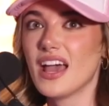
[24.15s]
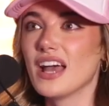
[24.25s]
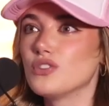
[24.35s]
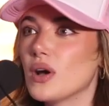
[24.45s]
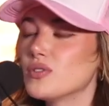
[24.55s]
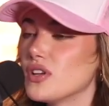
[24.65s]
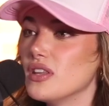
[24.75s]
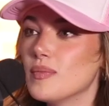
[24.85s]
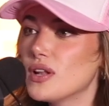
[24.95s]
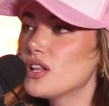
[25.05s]
And so I was
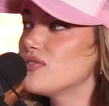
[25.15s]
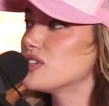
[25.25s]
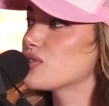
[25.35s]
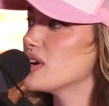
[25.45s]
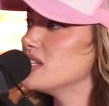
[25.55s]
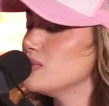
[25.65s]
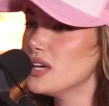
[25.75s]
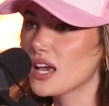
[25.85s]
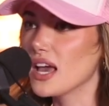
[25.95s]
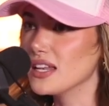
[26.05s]
in the middle of this crazy
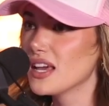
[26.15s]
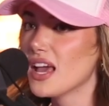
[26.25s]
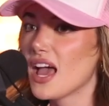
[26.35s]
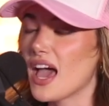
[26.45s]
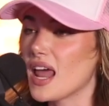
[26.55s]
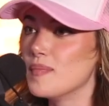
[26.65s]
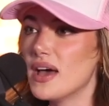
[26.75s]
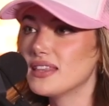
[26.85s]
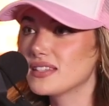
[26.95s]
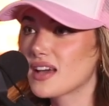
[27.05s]
weekend and I
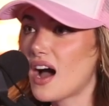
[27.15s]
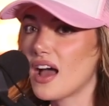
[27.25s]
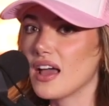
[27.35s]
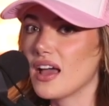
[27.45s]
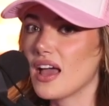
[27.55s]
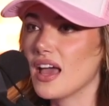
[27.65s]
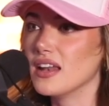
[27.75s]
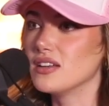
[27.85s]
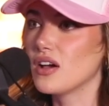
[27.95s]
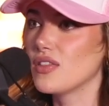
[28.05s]
met this guy
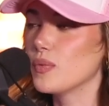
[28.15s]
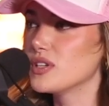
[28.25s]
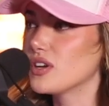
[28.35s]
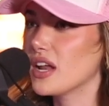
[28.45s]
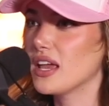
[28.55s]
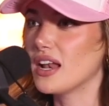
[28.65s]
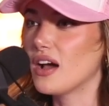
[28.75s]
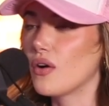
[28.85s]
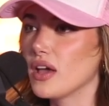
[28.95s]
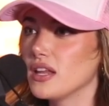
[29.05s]
and then we started hanging
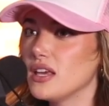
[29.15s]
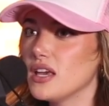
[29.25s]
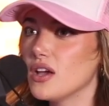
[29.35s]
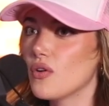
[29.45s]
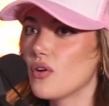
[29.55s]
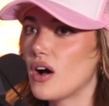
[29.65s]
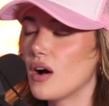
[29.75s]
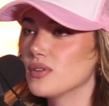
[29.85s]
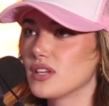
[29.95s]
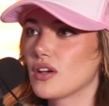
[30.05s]
out and he
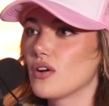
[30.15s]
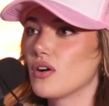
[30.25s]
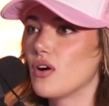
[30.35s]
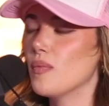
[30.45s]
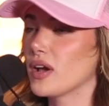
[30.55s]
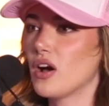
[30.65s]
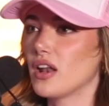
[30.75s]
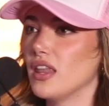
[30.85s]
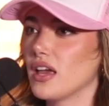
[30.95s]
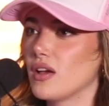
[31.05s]
I was like, oh my
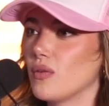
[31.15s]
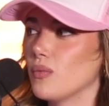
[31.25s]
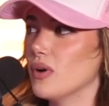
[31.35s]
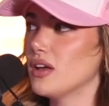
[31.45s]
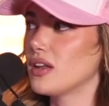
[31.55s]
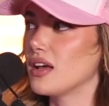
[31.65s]
god, like what?